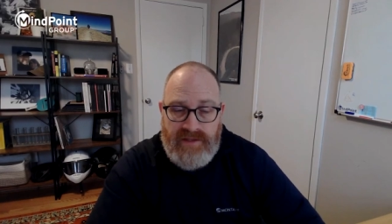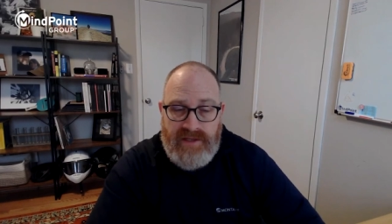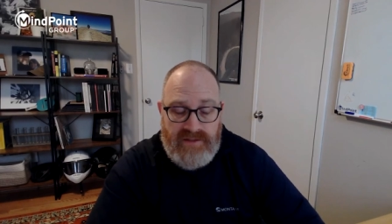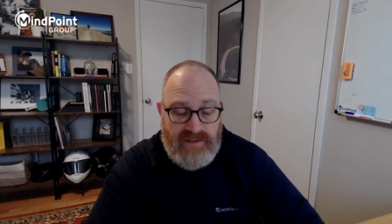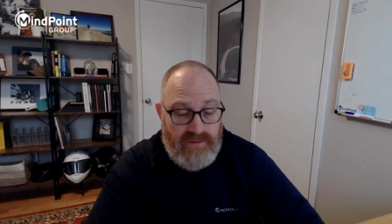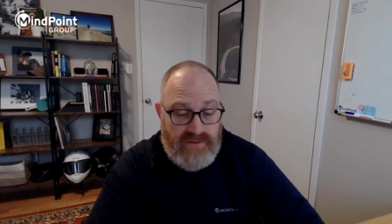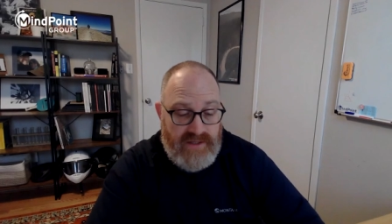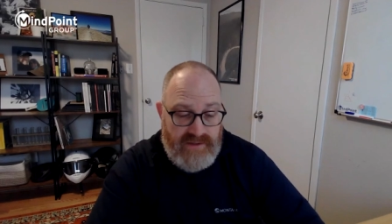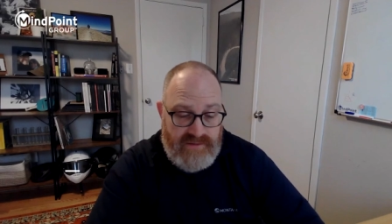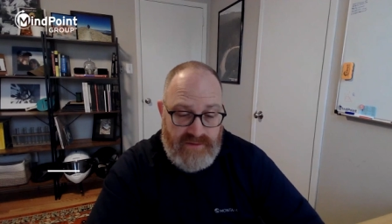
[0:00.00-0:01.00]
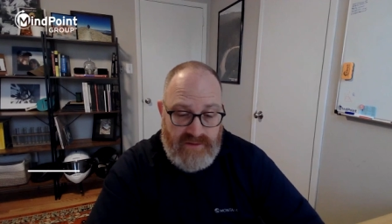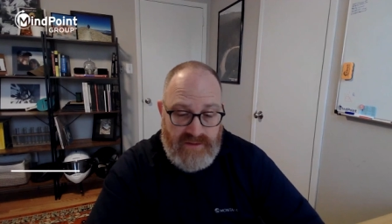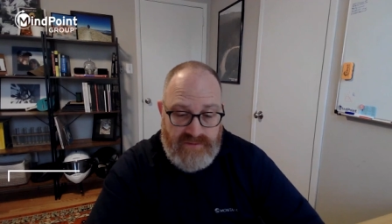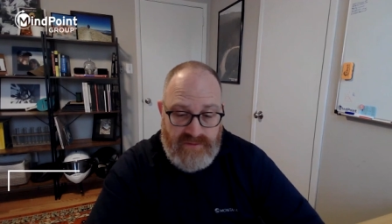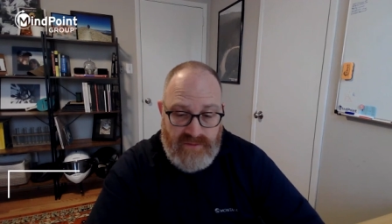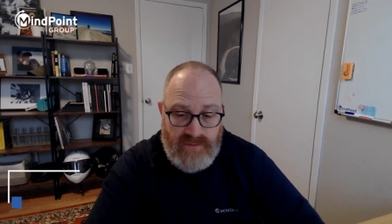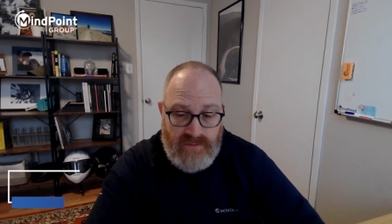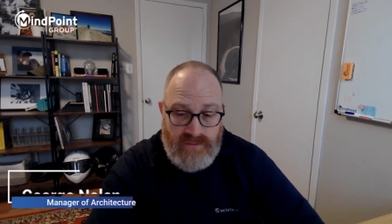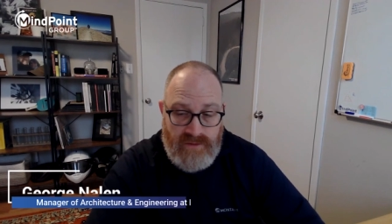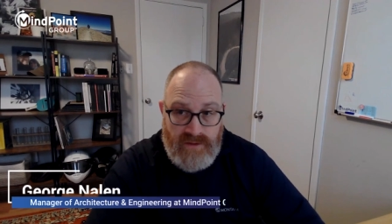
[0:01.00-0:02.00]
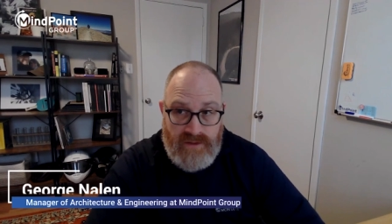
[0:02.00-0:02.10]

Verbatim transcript: and and those audits are also